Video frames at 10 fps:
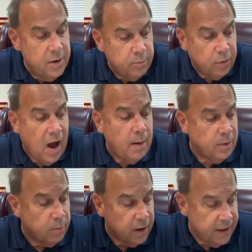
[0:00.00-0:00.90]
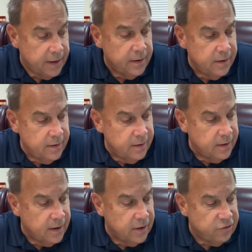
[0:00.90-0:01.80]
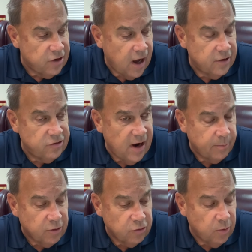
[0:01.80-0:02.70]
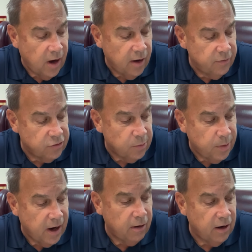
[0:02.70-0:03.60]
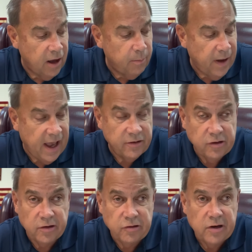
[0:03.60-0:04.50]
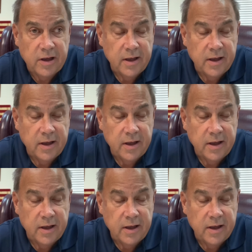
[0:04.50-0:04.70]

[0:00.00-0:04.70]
Probably John chapter 12 is a parallel passage.